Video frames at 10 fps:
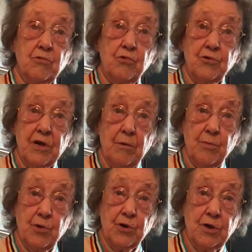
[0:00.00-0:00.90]

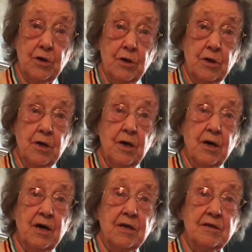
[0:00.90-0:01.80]
Korean boy,
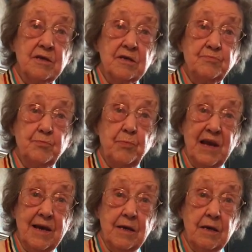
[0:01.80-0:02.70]
and they
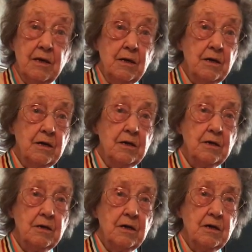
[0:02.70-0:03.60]
play,
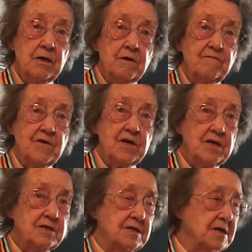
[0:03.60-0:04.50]
vad
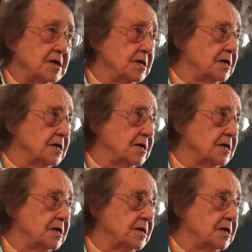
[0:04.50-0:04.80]
heter det?